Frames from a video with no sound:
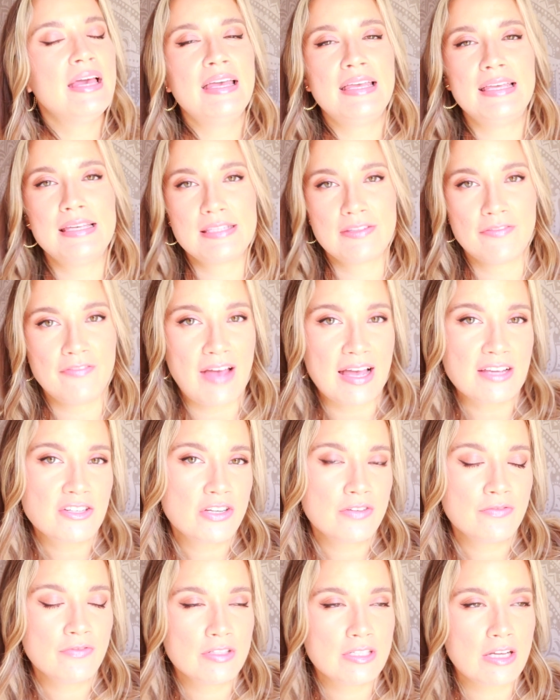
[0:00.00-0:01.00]
He's a
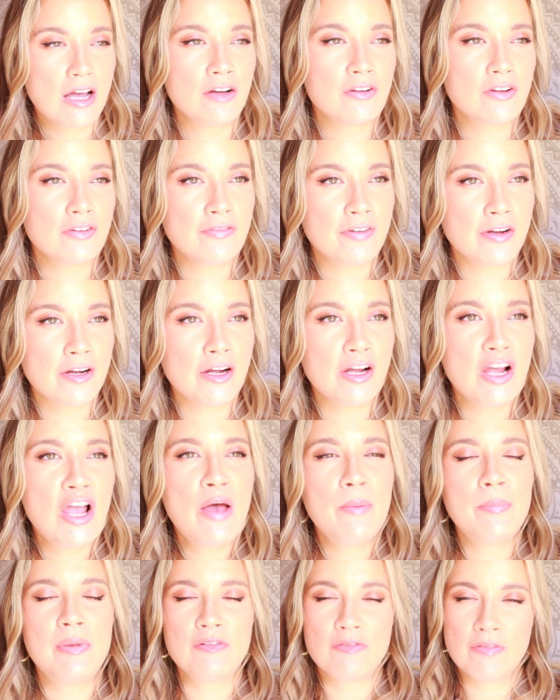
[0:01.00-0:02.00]
fashion photographer,
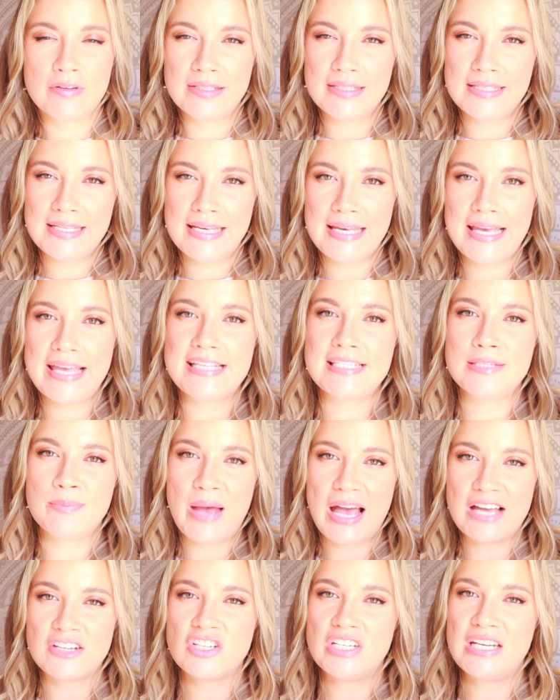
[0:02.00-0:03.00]
but really his
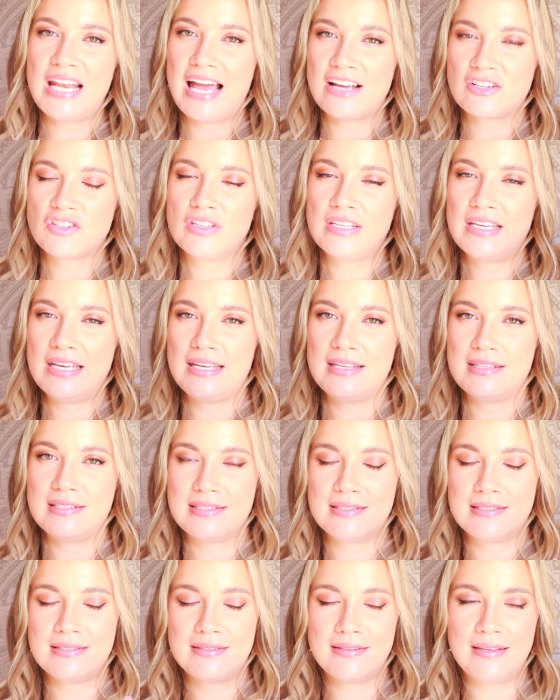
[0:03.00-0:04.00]
passion actually
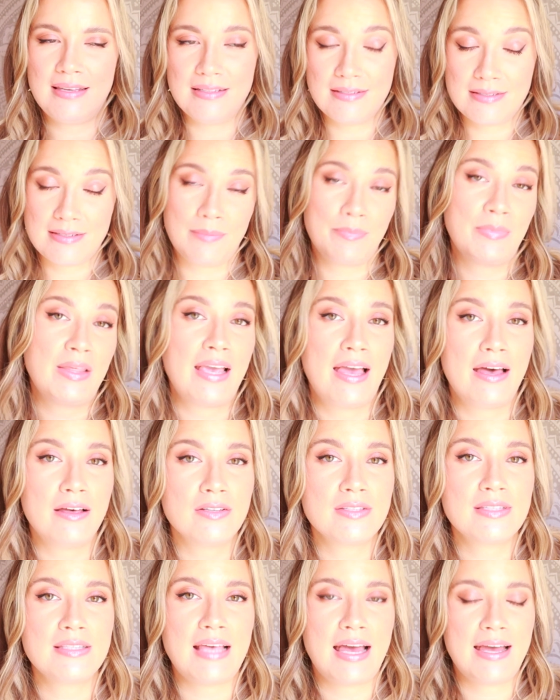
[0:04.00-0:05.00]
is in something
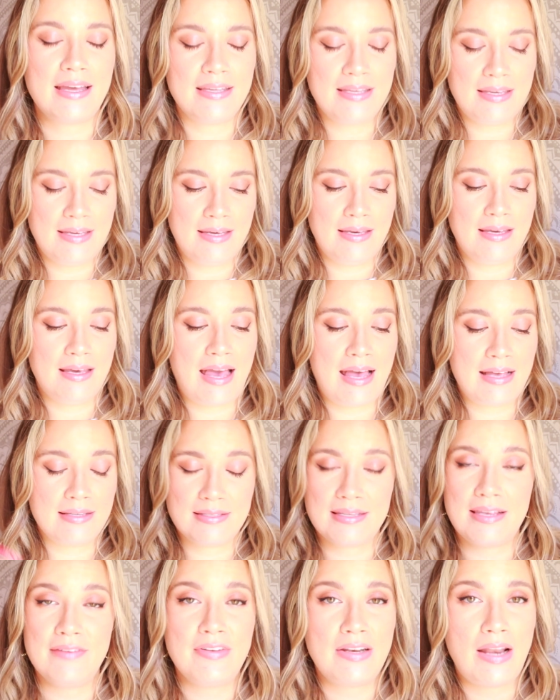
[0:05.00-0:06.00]
else that he
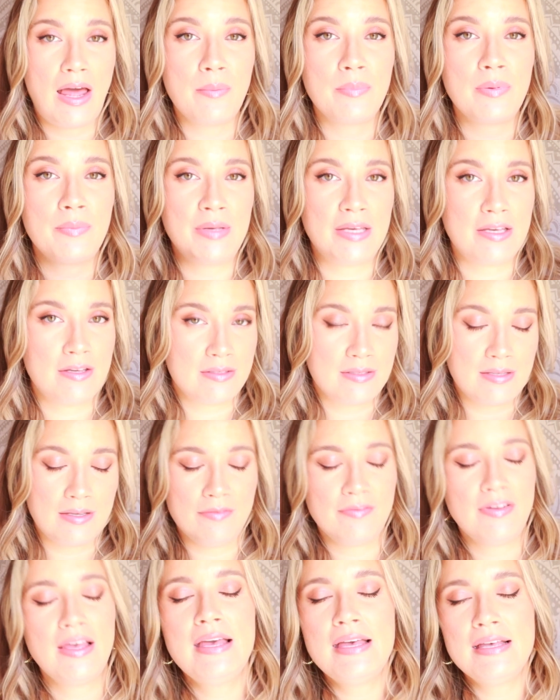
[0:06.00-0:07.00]
has given up because
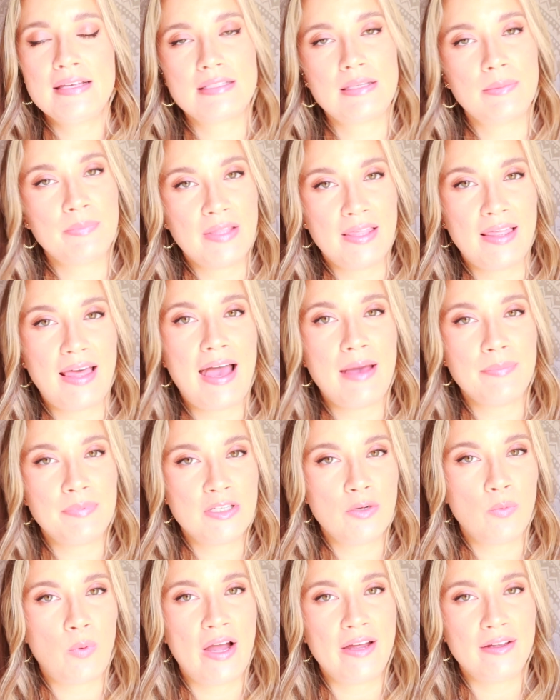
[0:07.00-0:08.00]
of something that
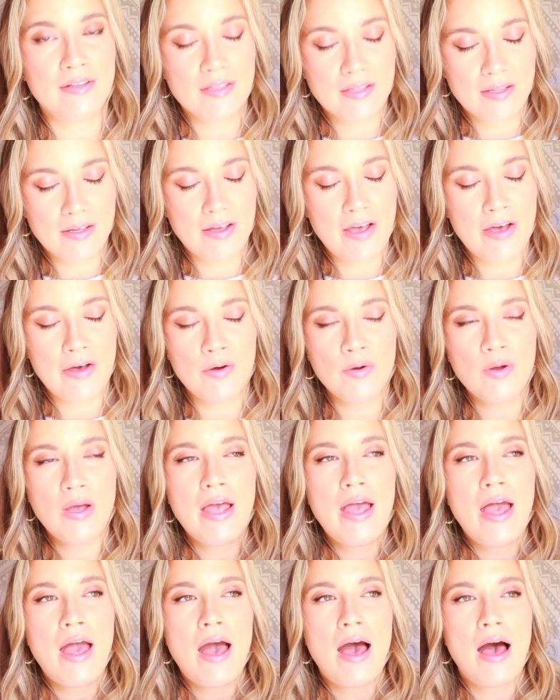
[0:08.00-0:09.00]
happened a while ago.
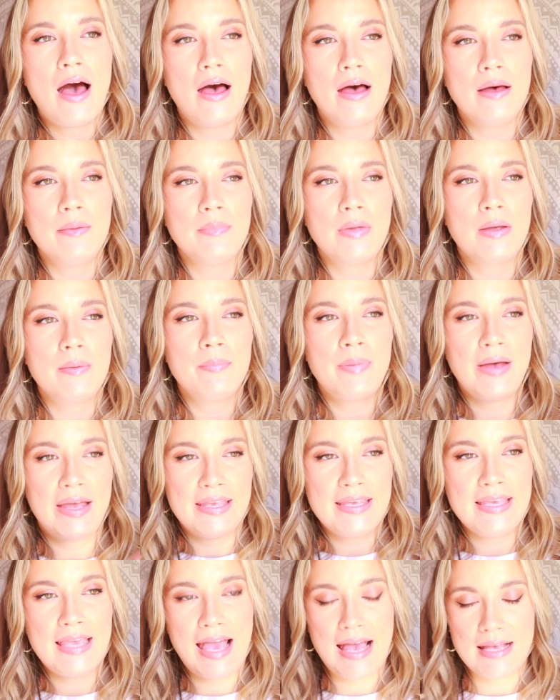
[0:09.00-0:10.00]
But
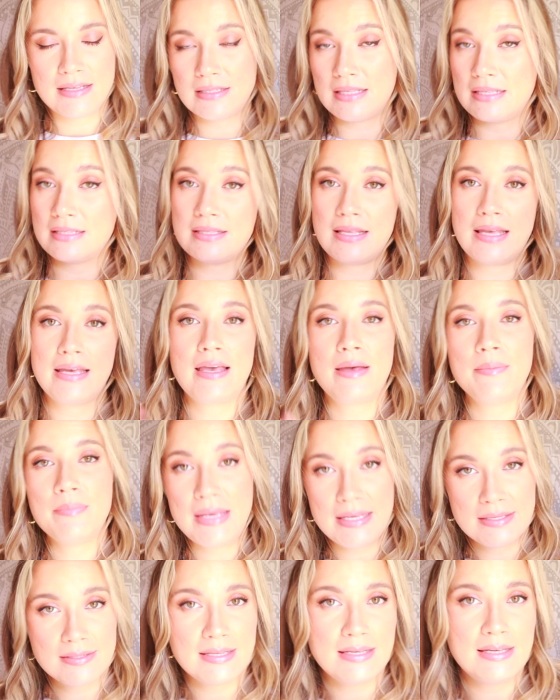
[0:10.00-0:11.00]
he has this like
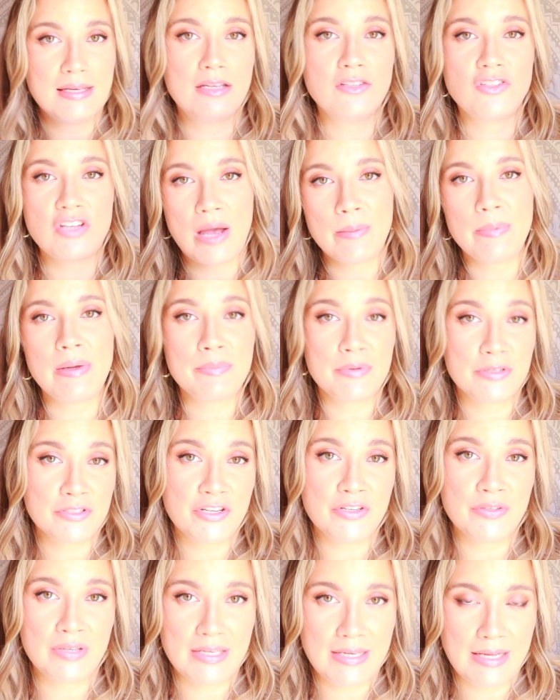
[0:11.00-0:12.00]
amazing job
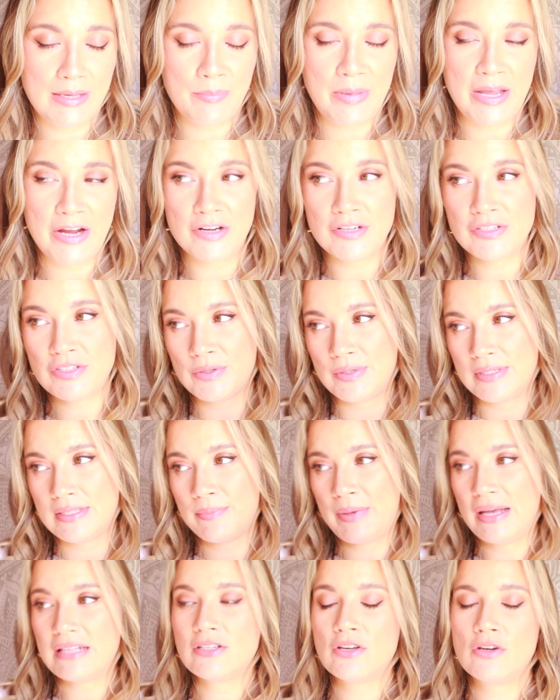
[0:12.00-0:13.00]
opportunity in Paris. So he's
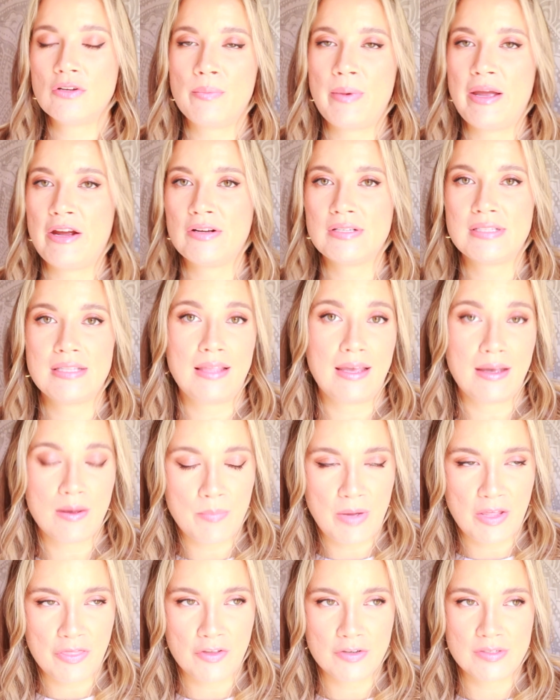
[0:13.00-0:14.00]
about to go to Paris in like a
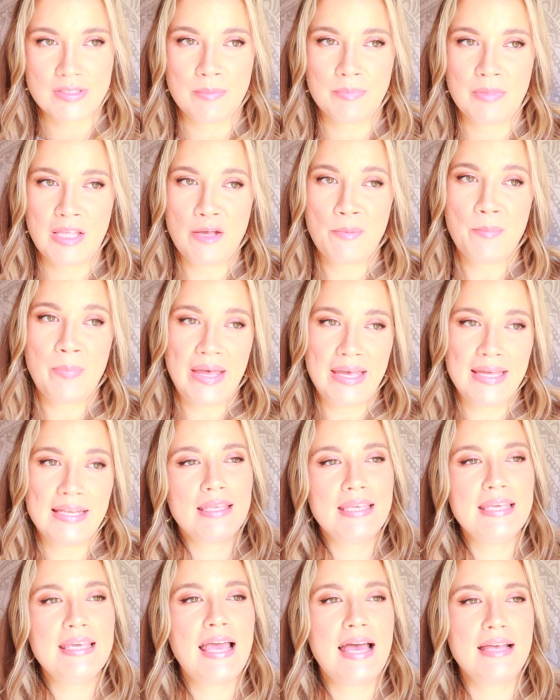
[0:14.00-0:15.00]
month or something, but
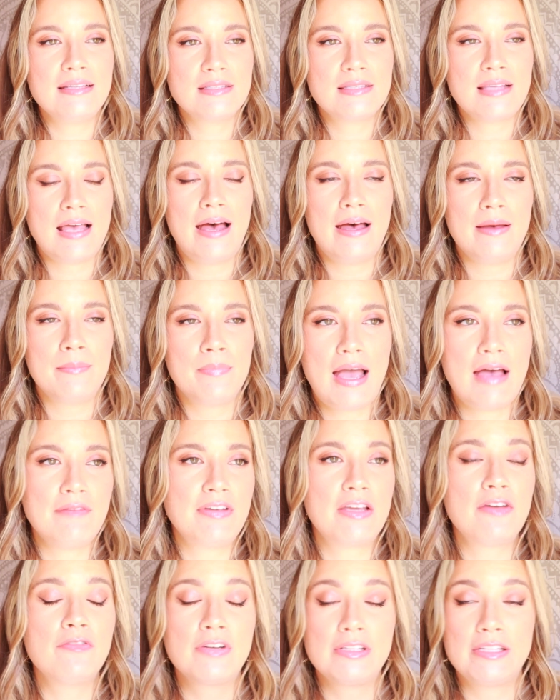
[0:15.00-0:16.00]
he ends up
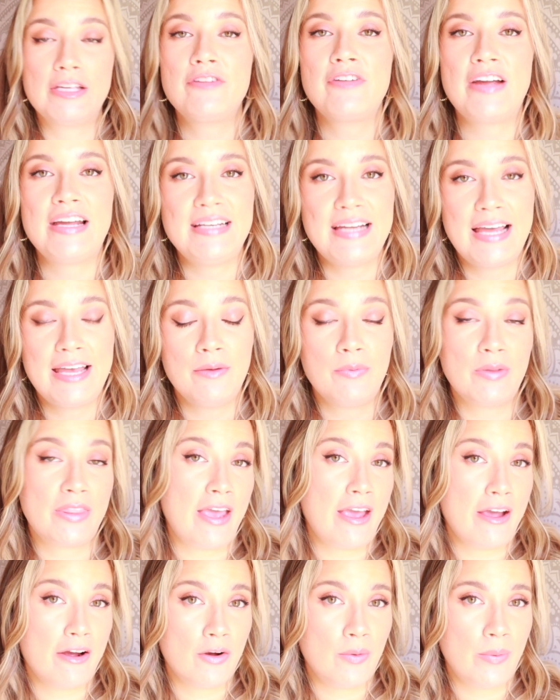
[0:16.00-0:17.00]
having a really great night with the
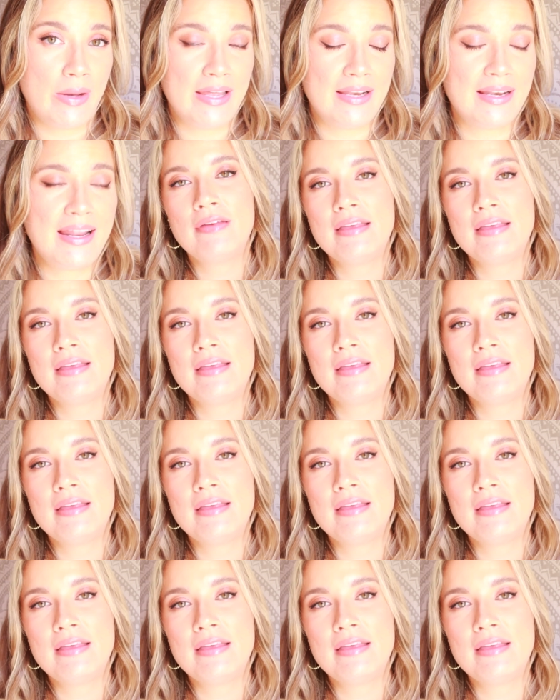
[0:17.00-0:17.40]
heroine.